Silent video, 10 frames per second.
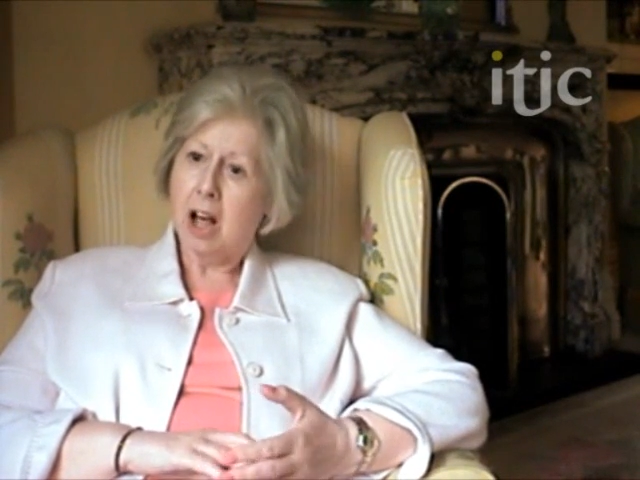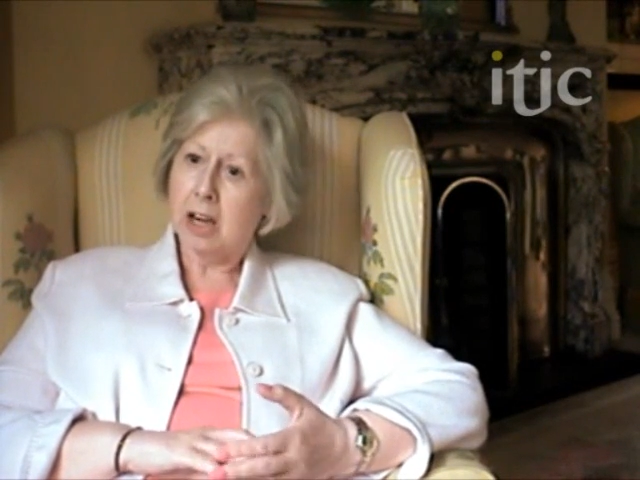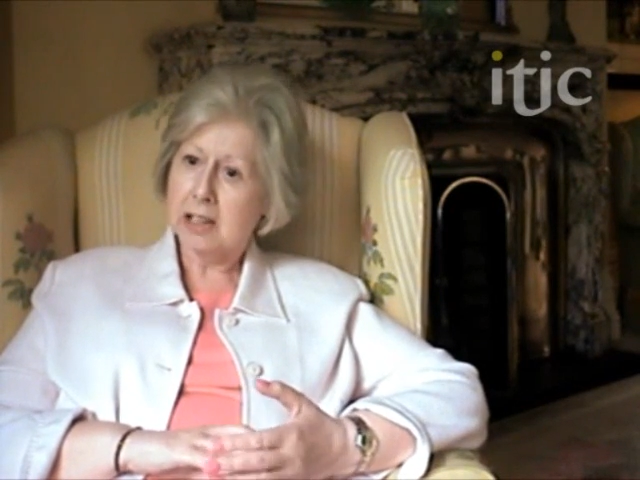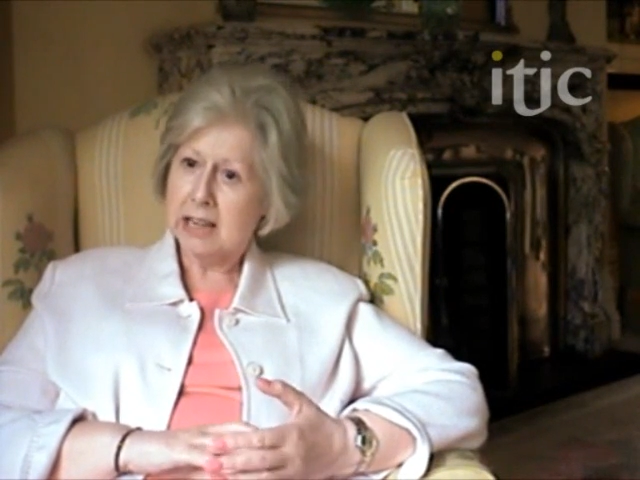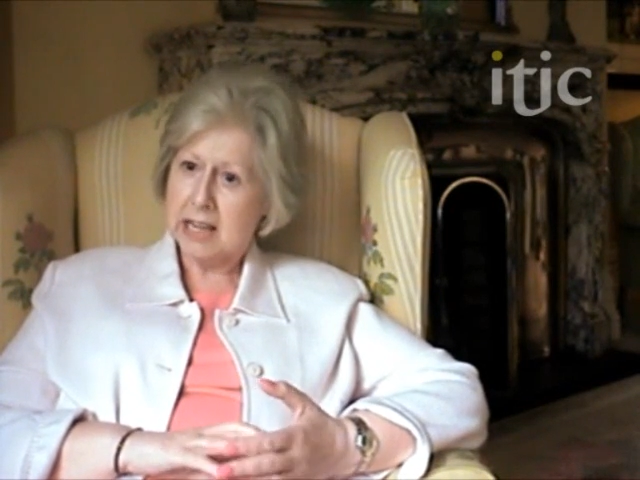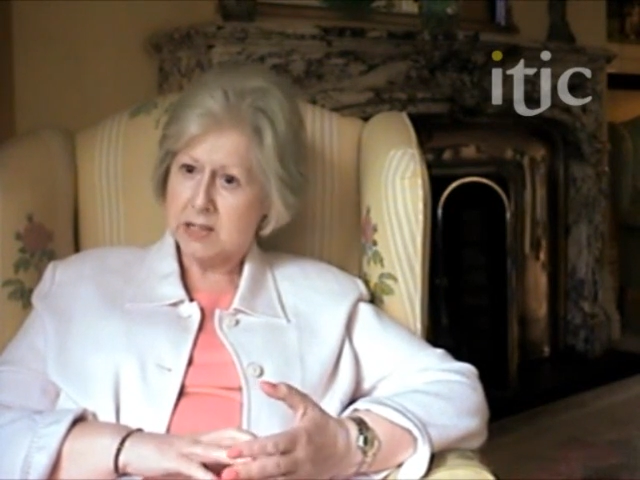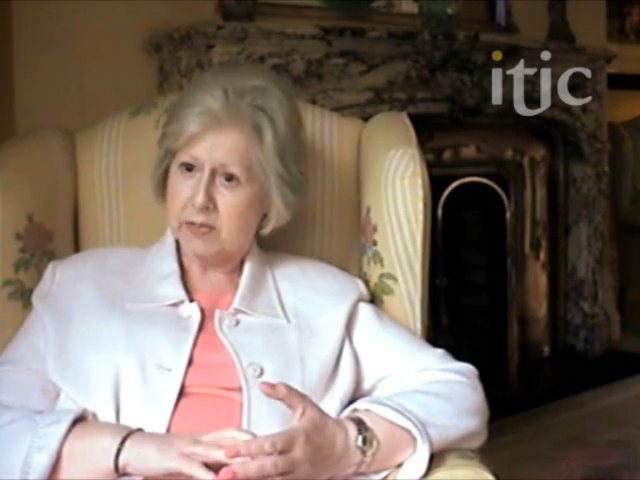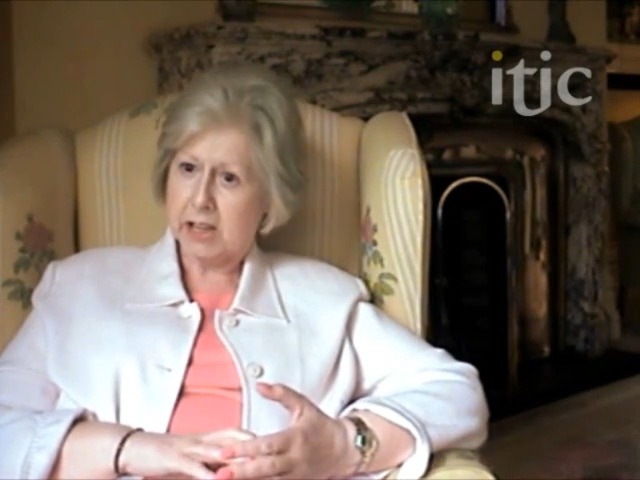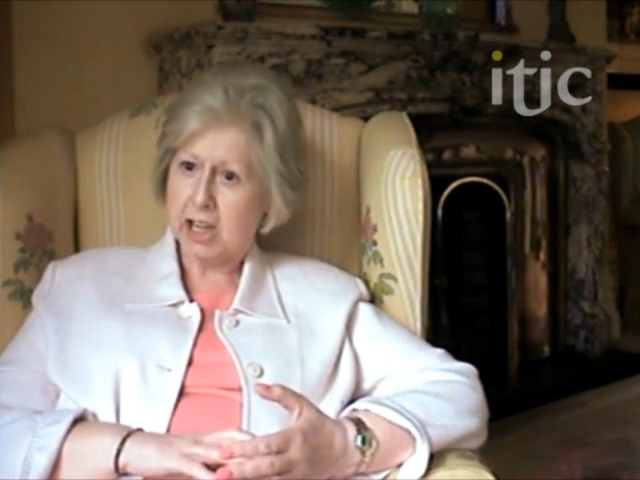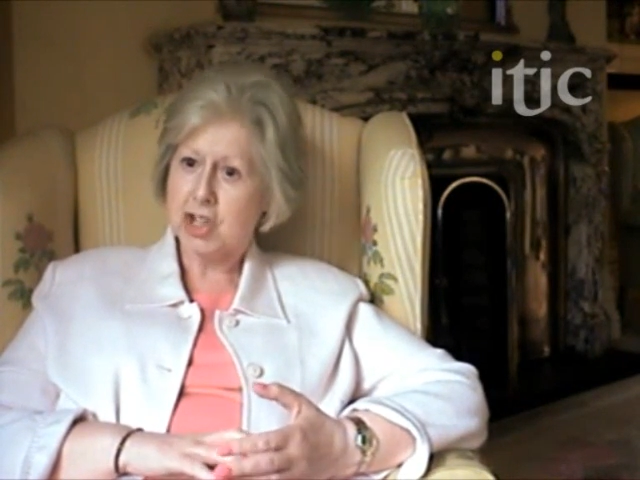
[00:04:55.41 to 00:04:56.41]
on
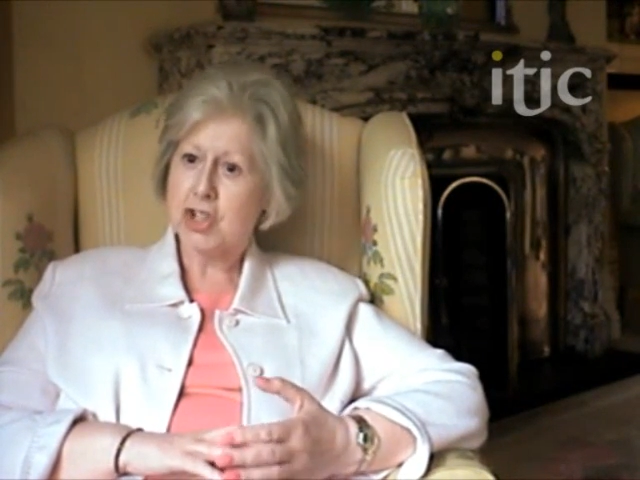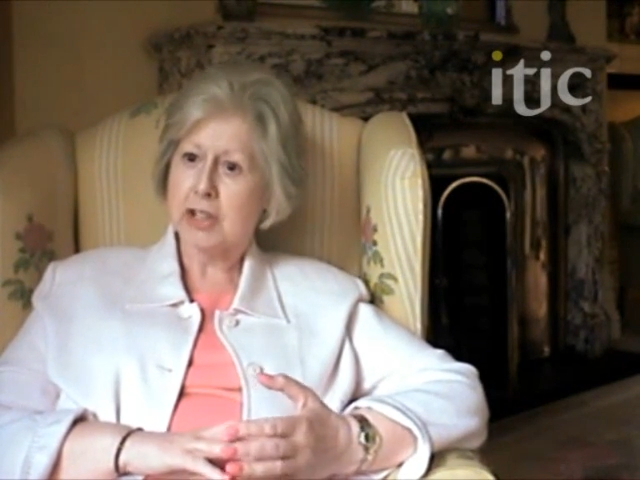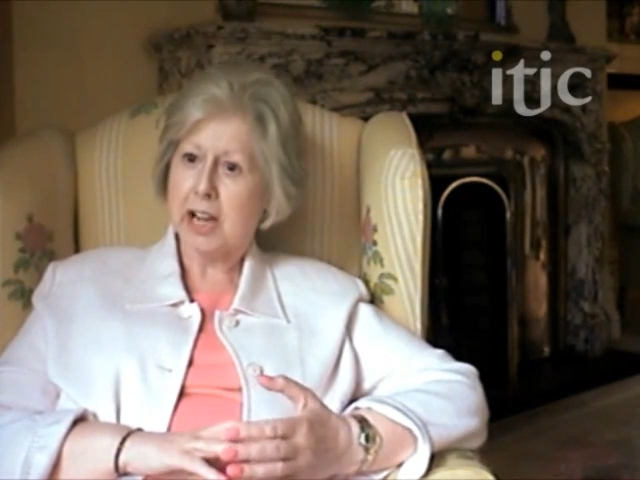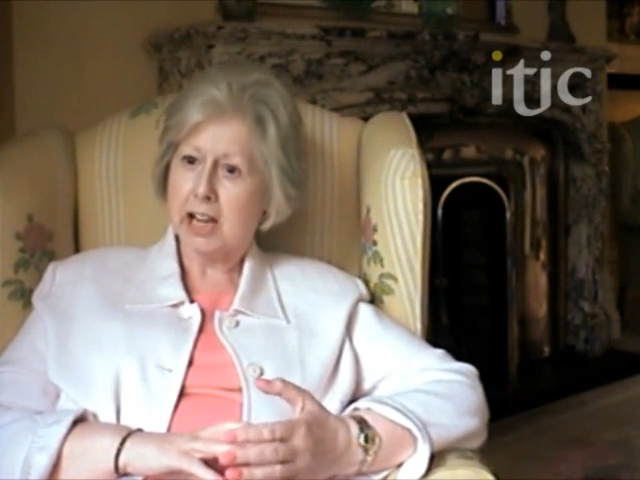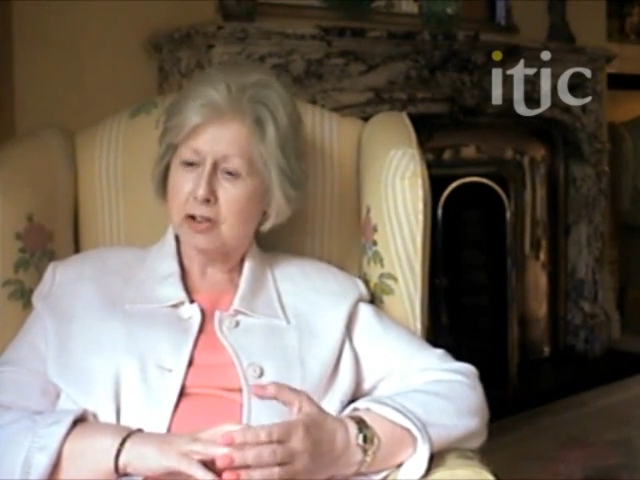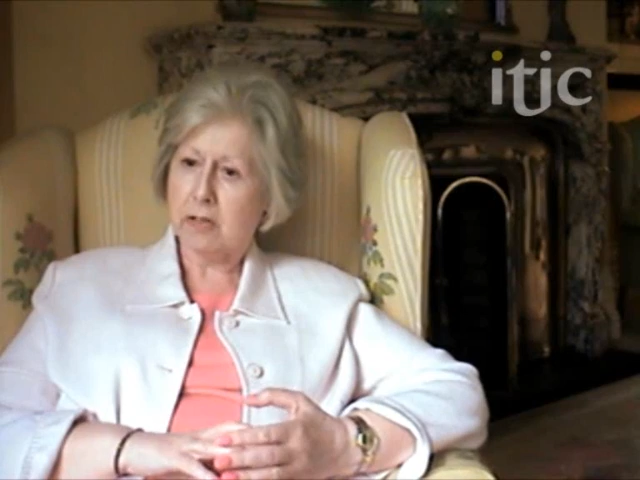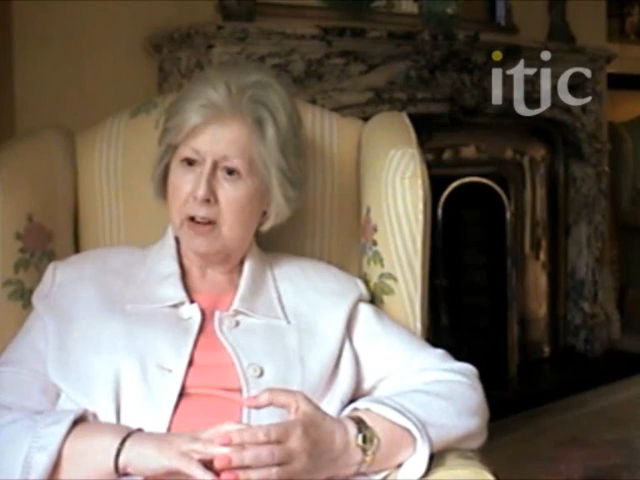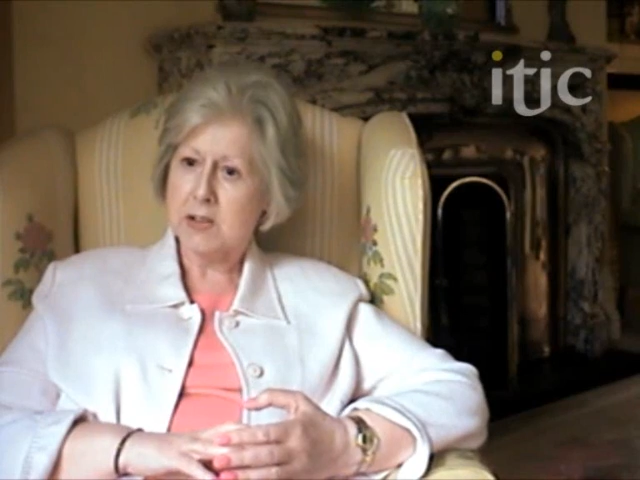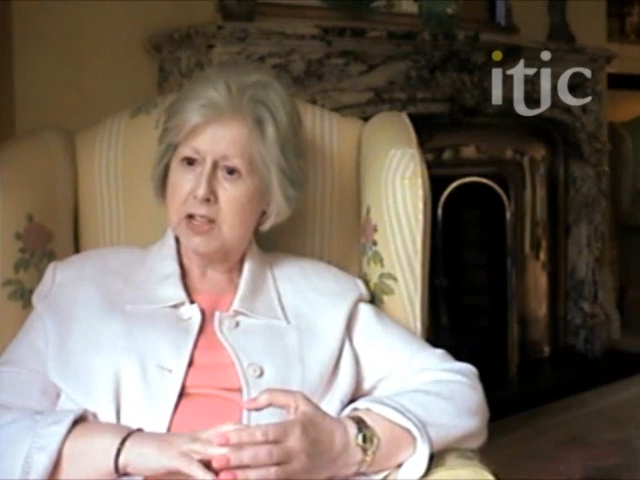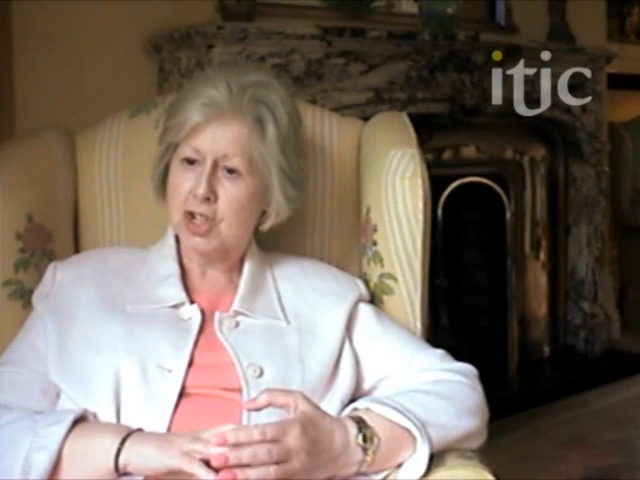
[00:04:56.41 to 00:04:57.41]
classification,
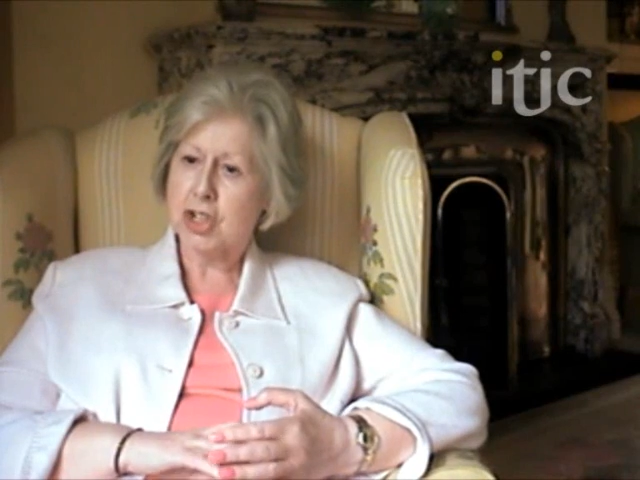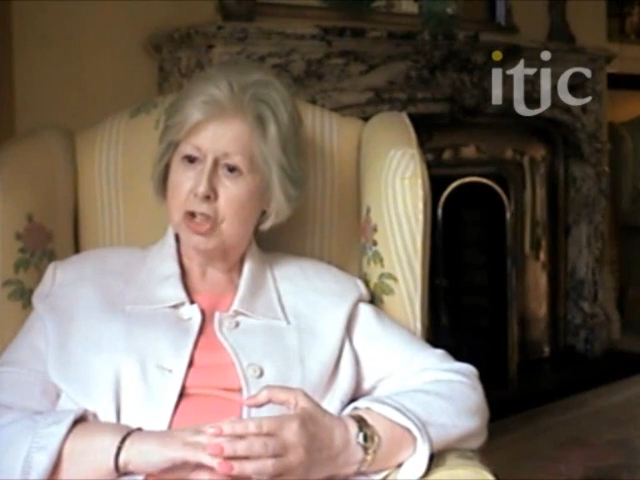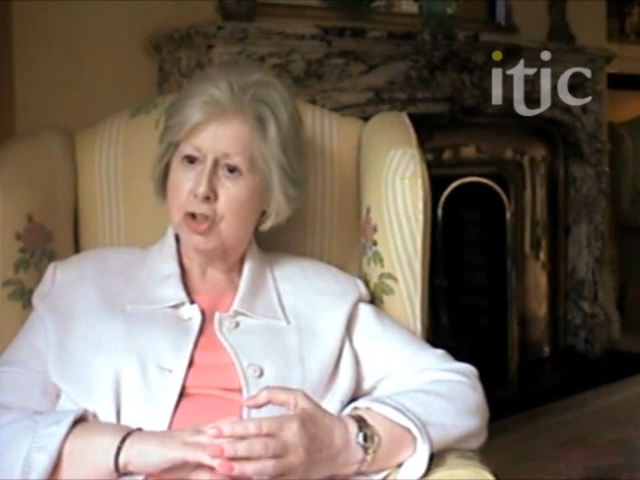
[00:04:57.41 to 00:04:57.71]
categorisation,